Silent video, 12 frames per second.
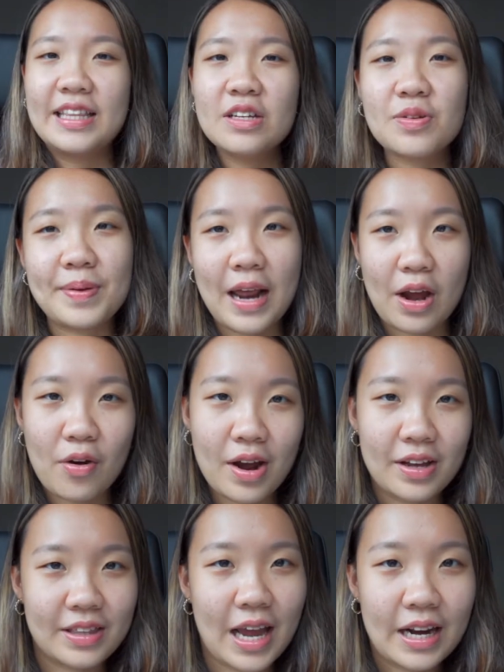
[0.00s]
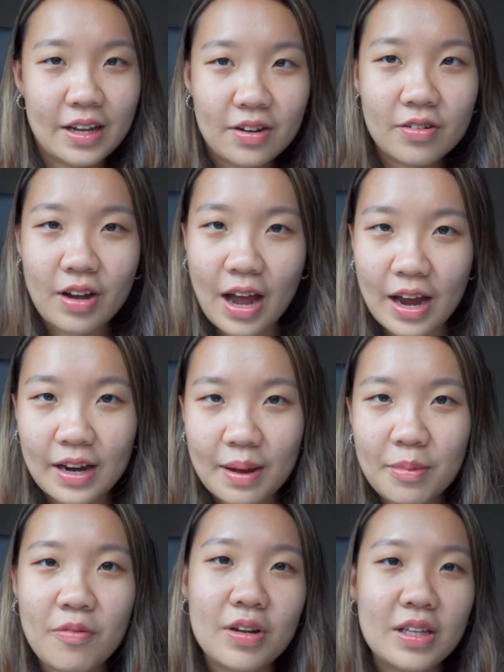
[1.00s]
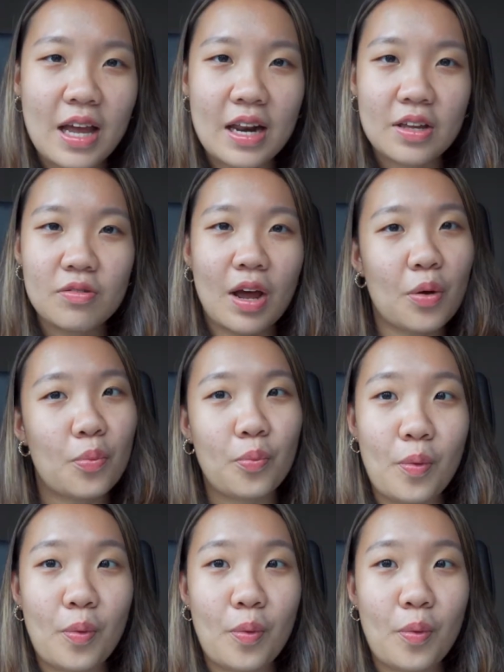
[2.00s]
This will be like quite a technical guide. I'm not really telling you like